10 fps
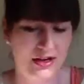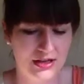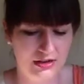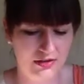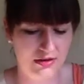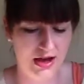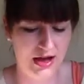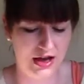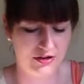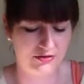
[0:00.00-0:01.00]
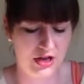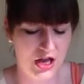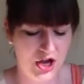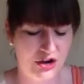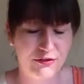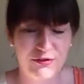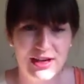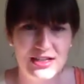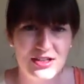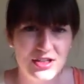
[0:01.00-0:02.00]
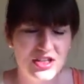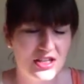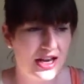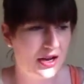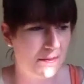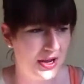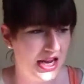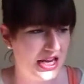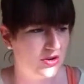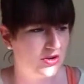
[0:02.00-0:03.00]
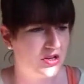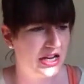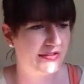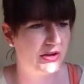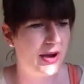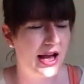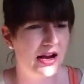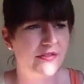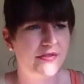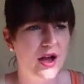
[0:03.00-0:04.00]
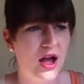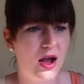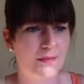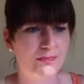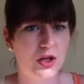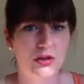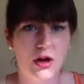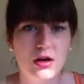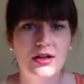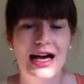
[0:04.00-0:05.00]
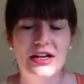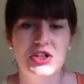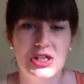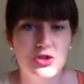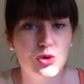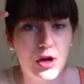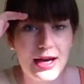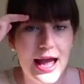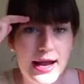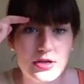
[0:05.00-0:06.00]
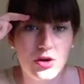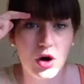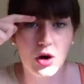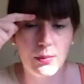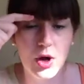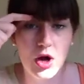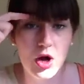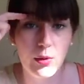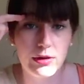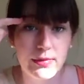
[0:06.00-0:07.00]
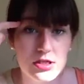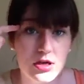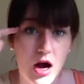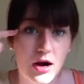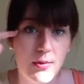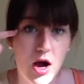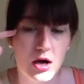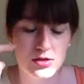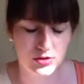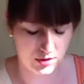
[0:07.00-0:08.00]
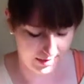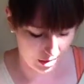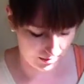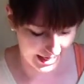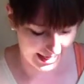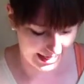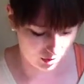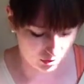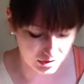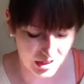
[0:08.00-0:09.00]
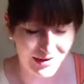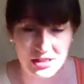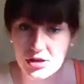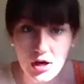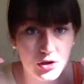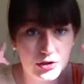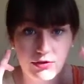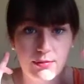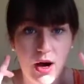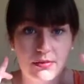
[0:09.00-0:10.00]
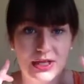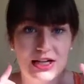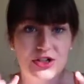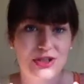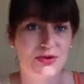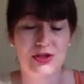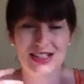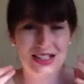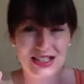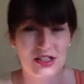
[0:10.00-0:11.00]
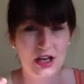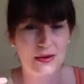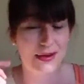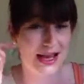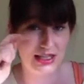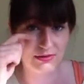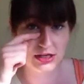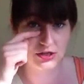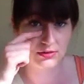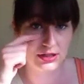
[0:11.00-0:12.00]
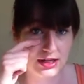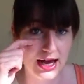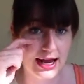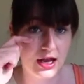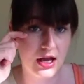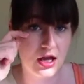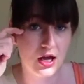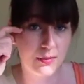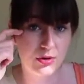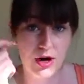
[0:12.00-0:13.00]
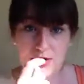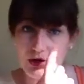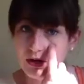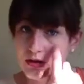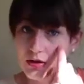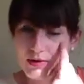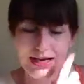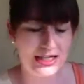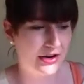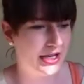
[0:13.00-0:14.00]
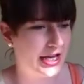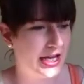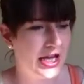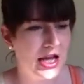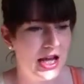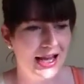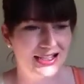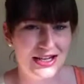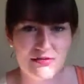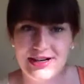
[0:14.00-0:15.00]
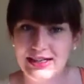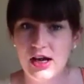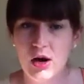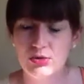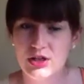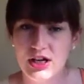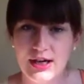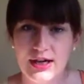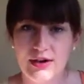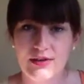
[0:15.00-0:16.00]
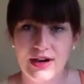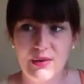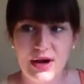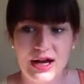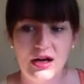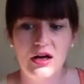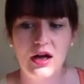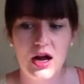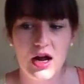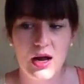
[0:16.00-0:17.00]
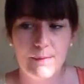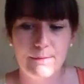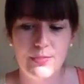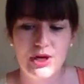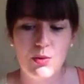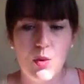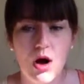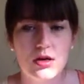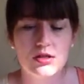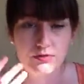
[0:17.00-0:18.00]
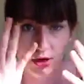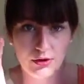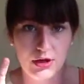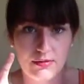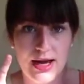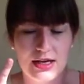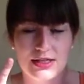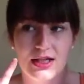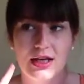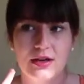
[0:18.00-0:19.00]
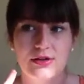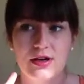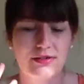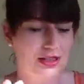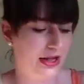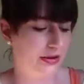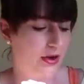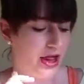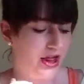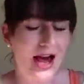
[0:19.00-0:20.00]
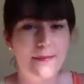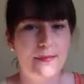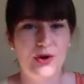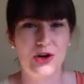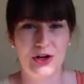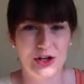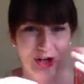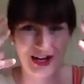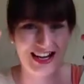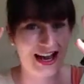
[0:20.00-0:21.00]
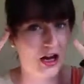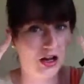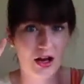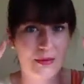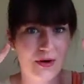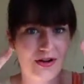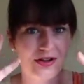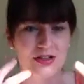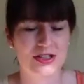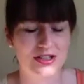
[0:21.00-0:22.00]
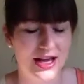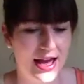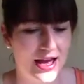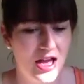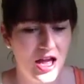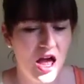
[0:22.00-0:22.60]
And if you have a fringe like me, or if you have long lashes, you're going to end up with mascara marks all the way up here. Also, it's not good for bottom lashes because it is so big, you end up with like product all the way down here. It didn't really hold a curl very well, but it was volumizing, because obviously with that brush you're going to get a lot of product on there.